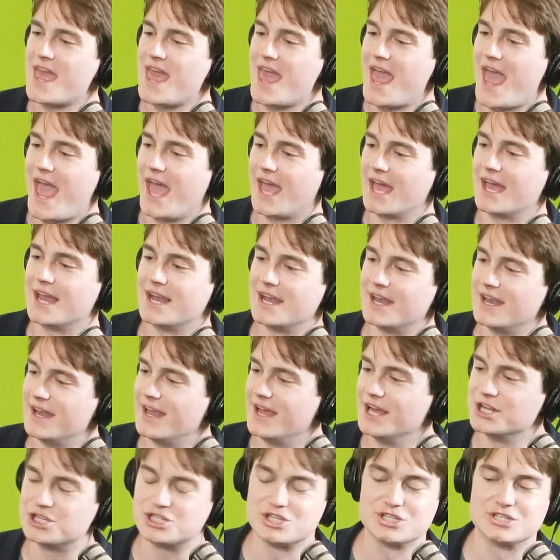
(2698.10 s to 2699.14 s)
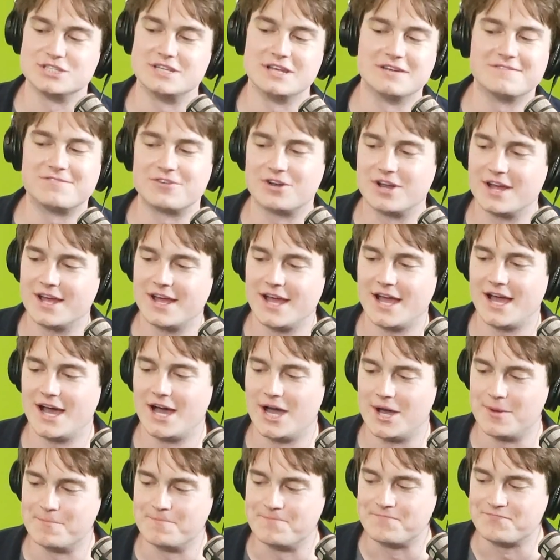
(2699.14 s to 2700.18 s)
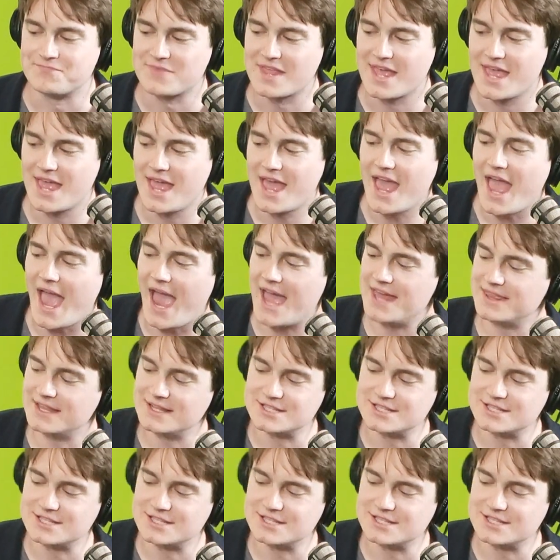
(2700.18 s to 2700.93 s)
And it's just different. And then